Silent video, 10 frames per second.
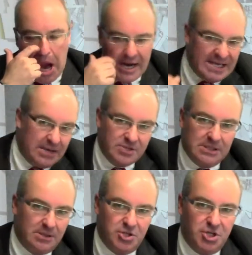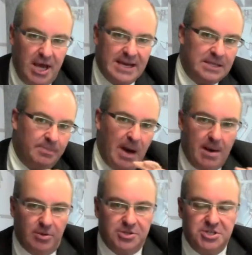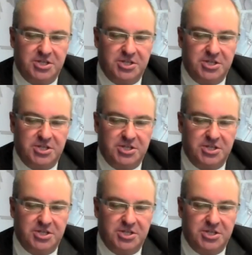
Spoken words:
And he gives a little shake and the pebbles